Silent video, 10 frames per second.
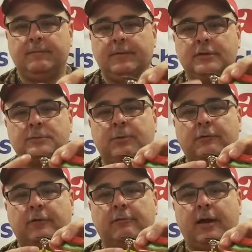The split
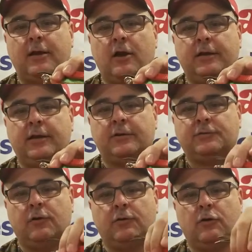ring right on here.
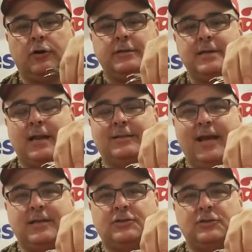So the hook is not
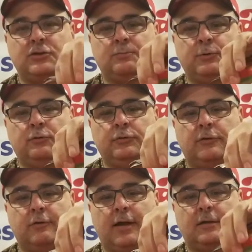attached to the spoon
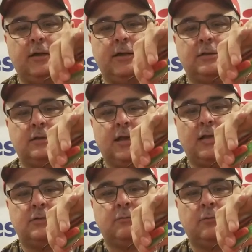directly. It's
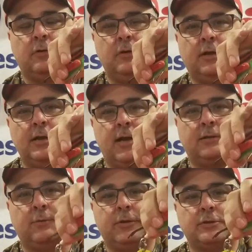attached,
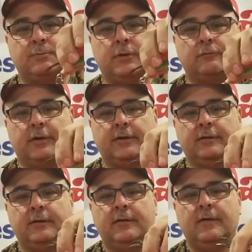connected with the split ring.
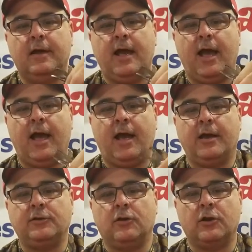
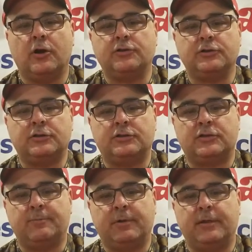And you're going to just,
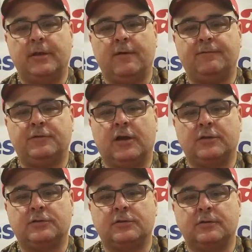simply enough,
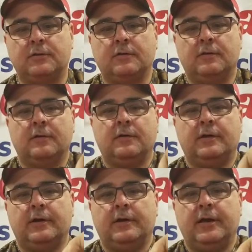just
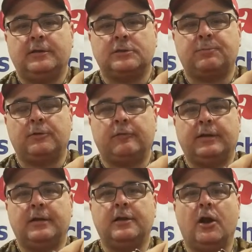hit the split
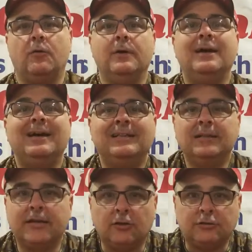ring and go.
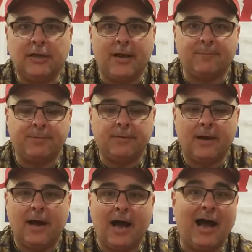Little tip,
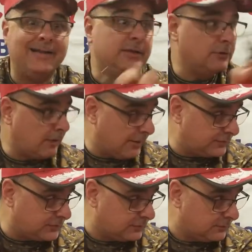I
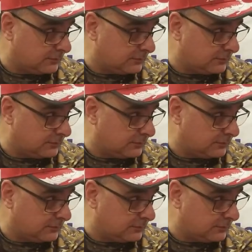digress.